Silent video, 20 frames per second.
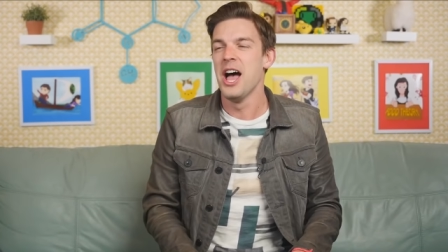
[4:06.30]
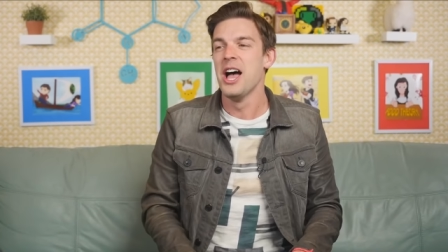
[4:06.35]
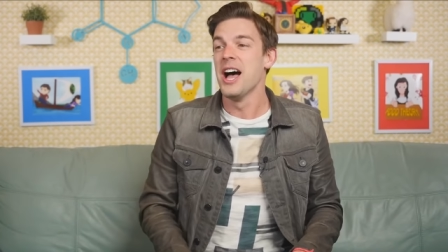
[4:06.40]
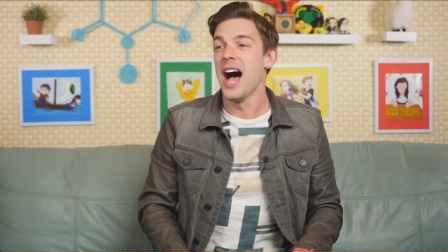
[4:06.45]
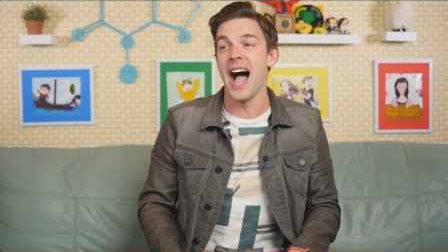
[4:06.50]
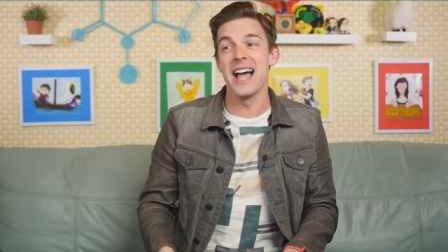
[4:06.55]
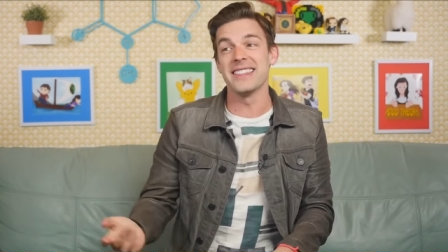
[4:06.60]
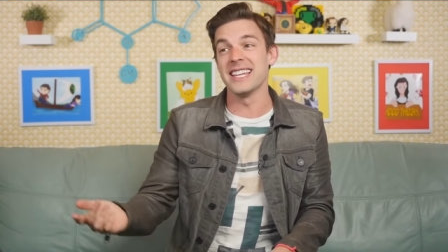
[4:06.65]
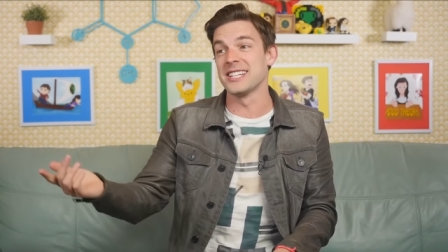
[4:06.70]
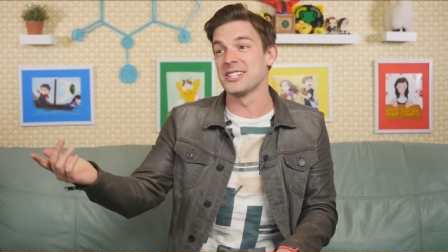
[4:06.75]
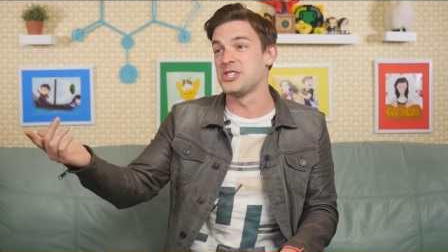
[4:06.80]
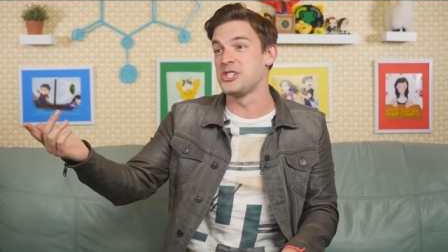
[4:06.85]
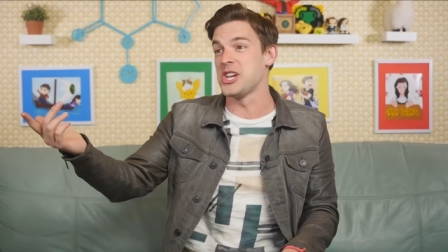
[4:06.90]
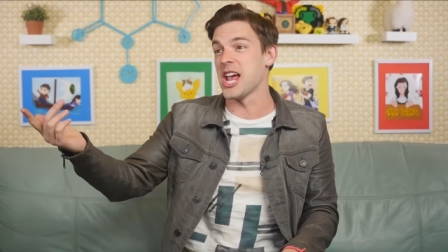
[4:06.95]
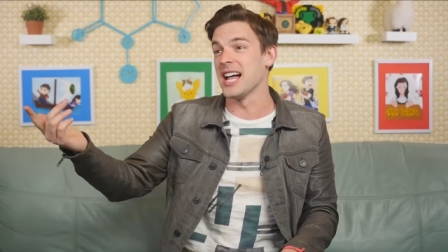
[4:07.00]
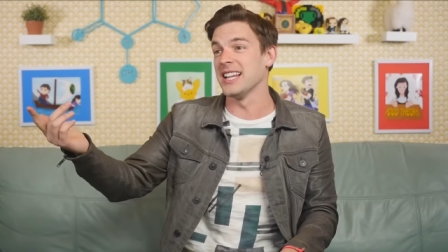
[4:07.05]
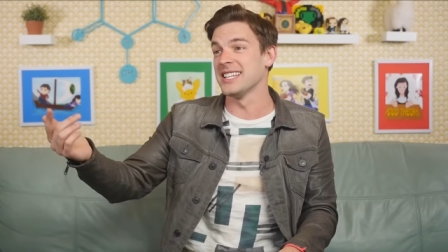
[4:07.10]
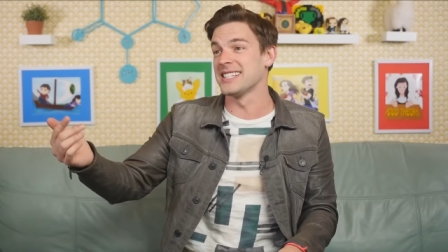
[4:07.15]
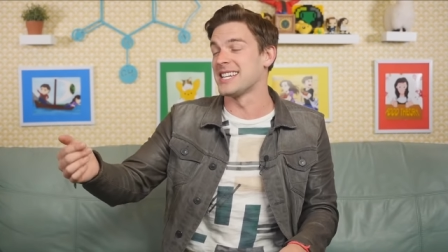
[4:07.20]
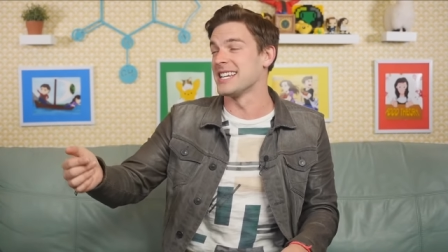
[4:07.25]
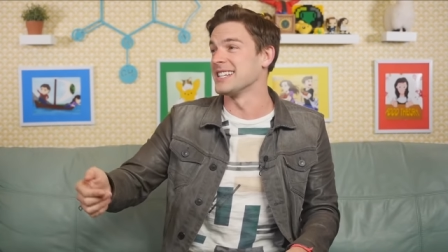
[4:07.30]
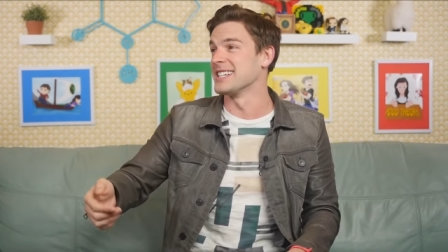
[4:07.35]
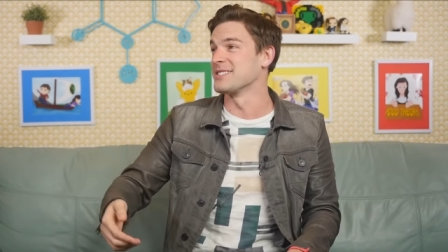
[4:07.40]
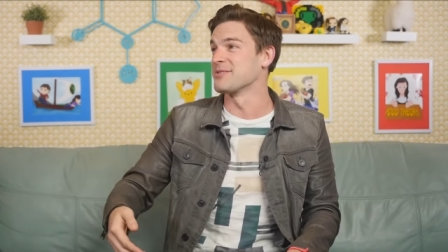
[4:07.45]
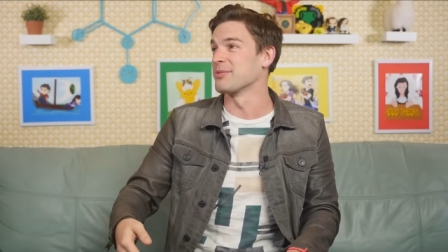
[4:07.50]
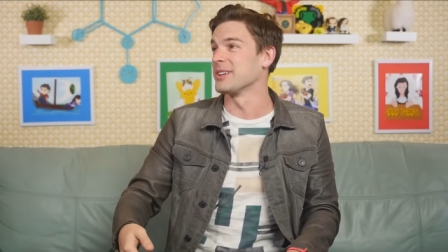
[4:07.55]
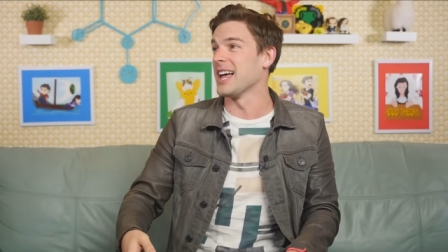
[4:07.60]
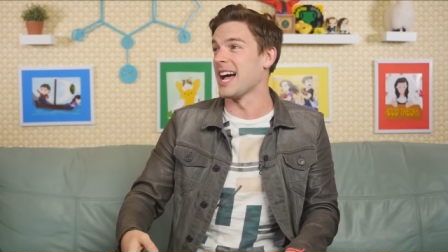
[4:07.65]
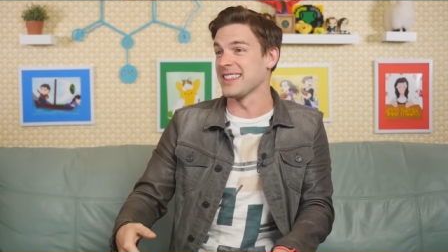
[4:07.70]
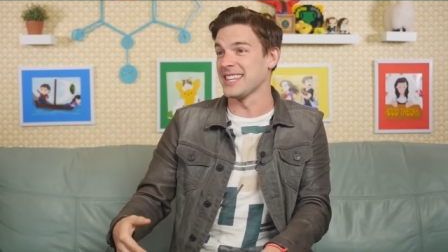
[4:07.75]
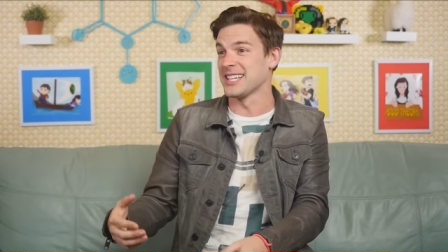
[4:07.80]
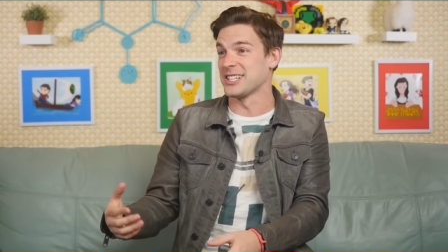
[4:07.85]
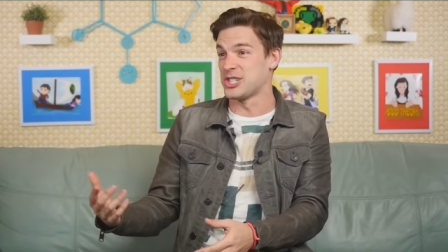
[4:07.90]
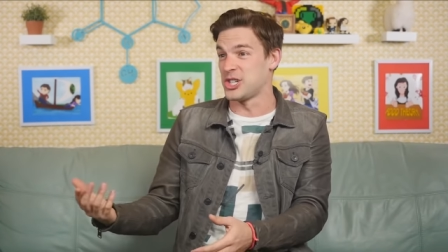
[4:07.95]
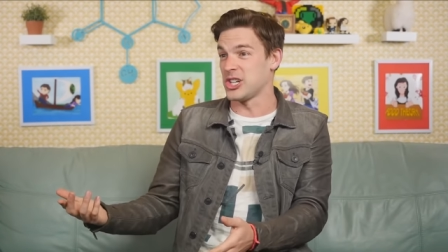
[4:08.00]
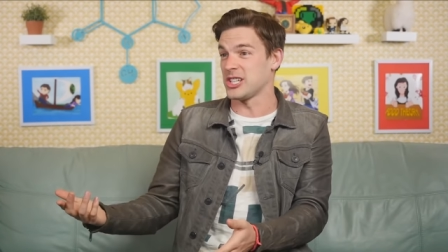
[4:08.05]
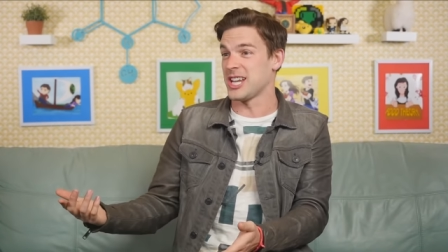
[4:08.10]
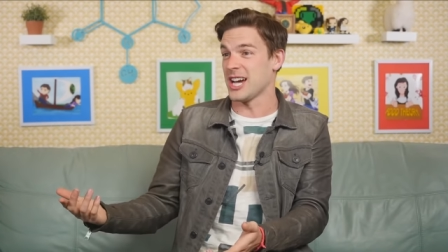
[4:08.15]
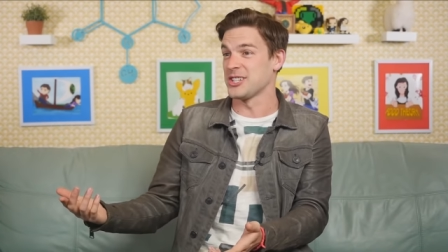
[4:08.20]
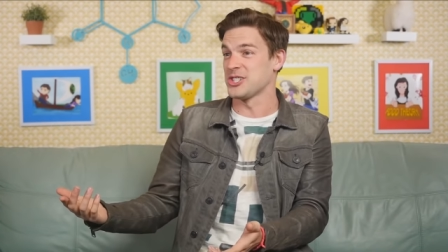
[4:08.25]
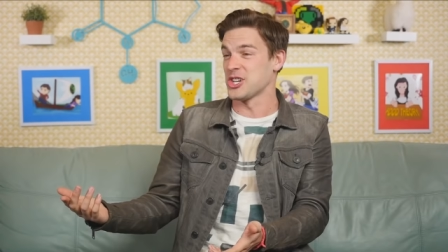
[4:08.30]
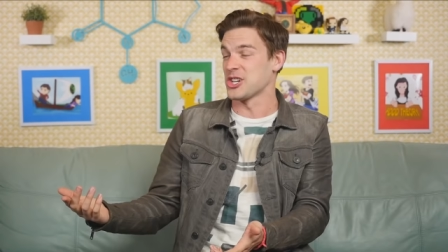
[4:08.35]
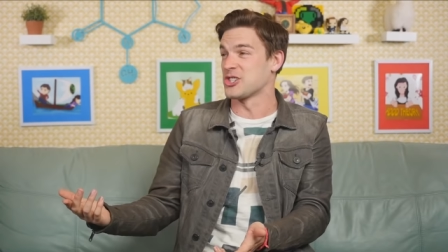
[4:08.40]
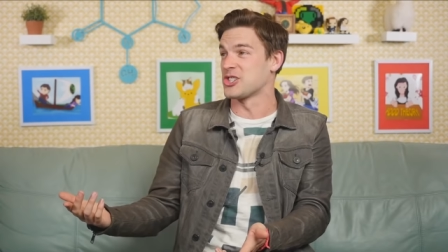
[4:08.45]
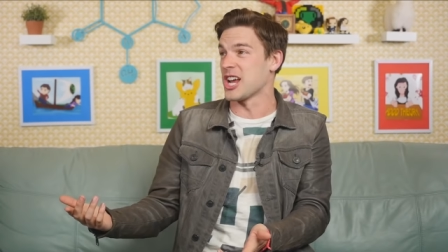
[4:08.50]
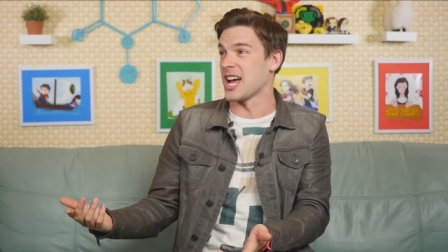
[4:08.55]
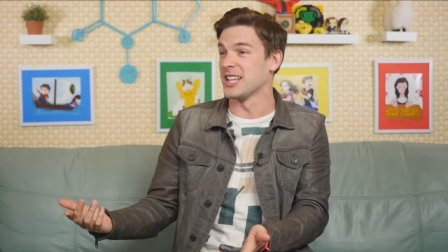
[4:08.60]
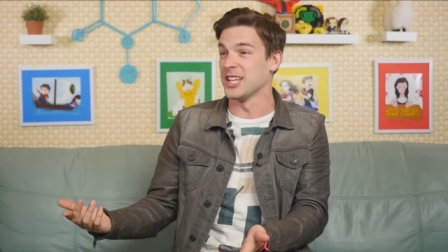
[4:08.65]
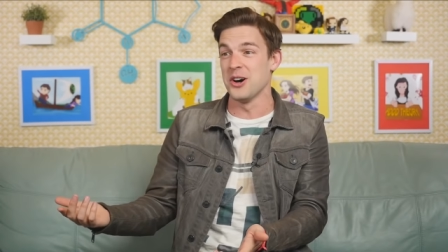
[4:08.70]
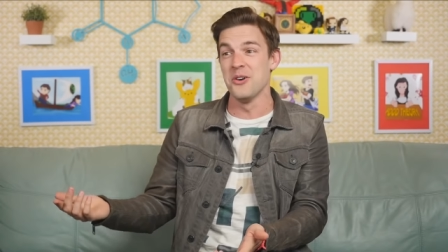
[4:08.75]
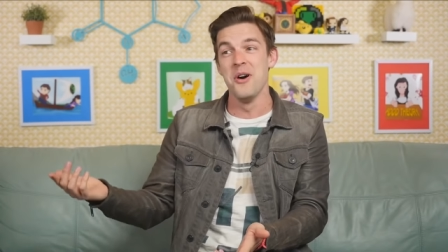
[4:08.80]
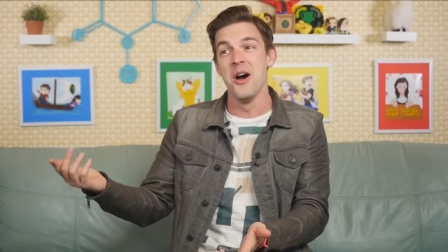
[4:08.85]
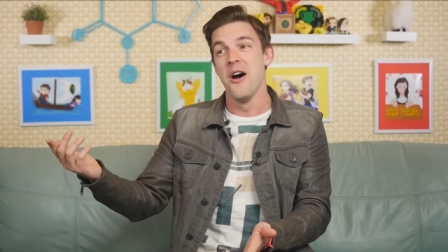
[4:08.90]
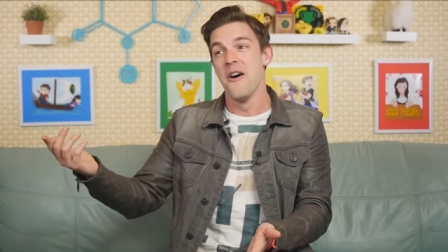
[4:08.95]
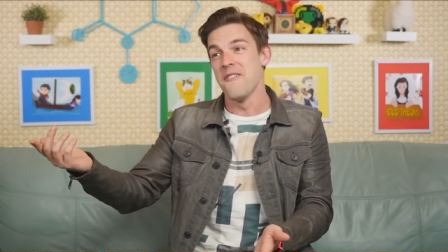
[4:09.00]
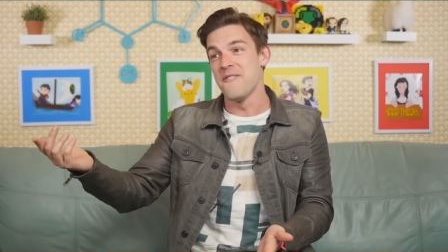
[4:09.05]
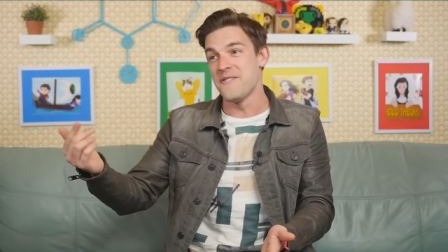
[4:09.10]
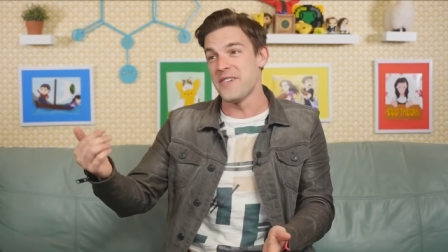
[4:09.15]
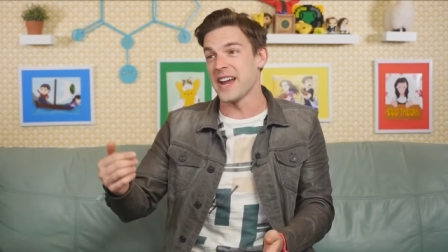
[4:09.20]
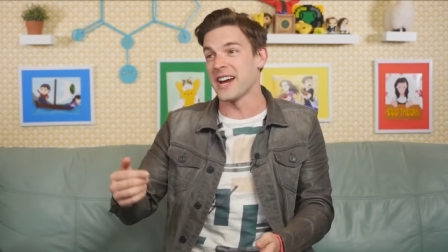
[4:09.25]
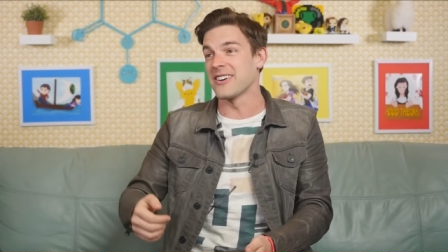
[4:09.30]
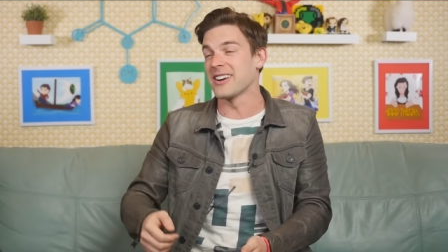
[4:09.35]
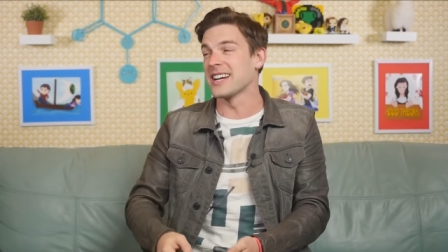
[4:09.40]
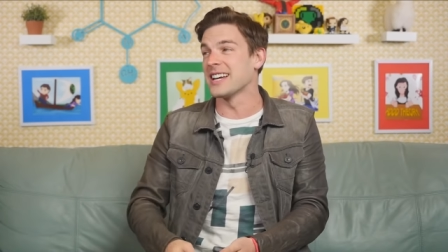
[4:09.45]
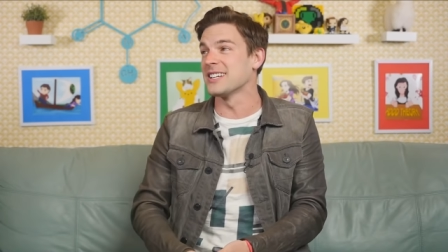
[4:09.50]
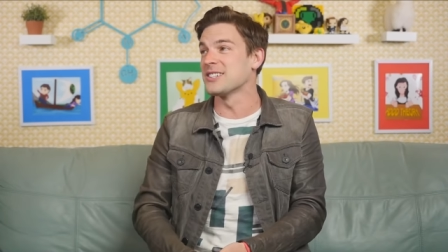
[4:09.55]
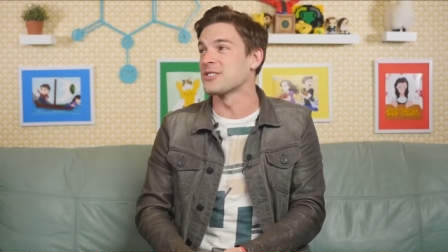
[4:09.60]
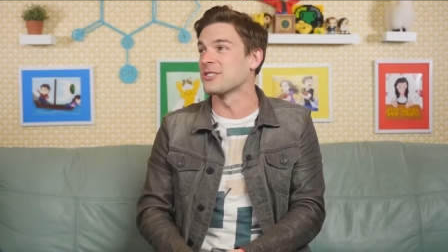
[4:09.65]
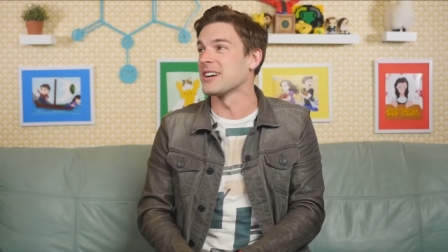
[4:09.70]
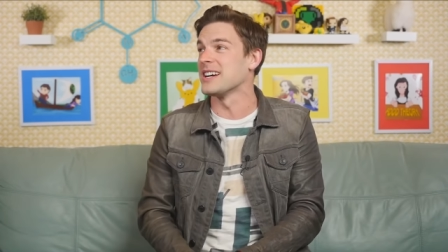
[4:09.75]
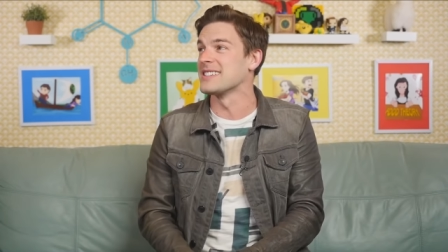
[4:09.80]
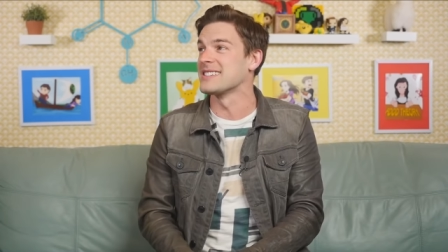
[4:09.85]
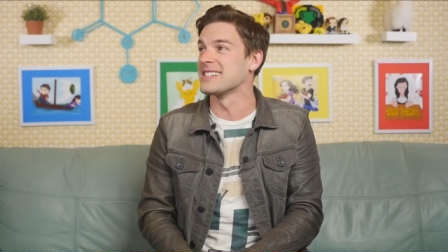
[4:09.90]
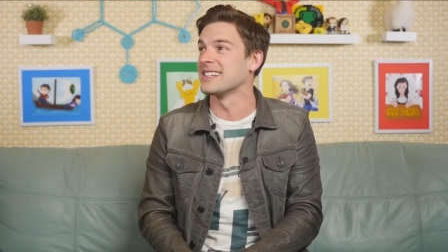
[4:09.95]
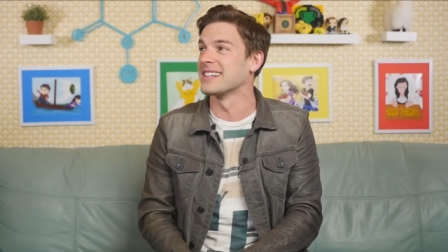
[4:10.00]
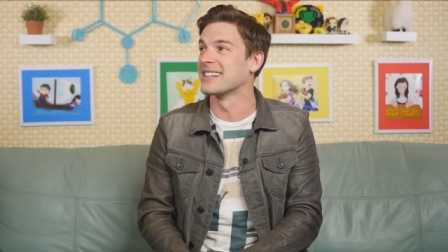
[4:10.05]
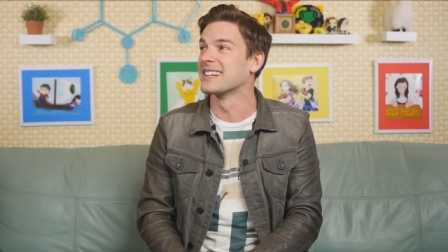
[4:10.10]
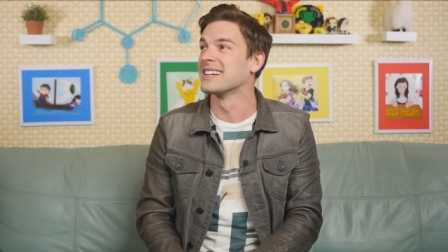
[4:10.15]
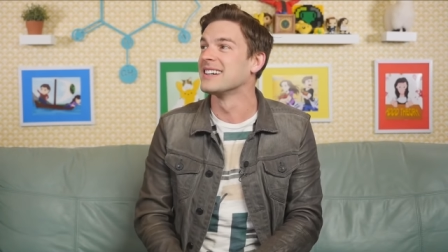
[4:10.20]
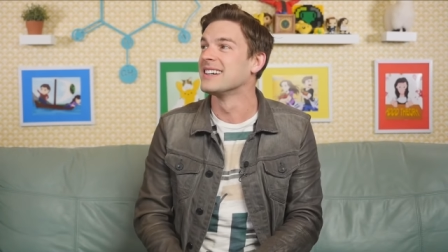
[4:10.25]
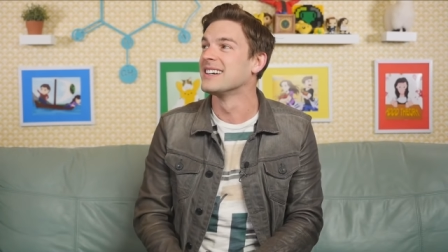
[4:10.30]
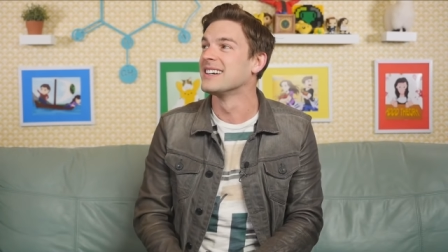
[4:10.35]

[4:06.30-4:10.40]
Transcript: I think gelatin is real. I think j- touching oh. Jello very oh, interesting. Oh,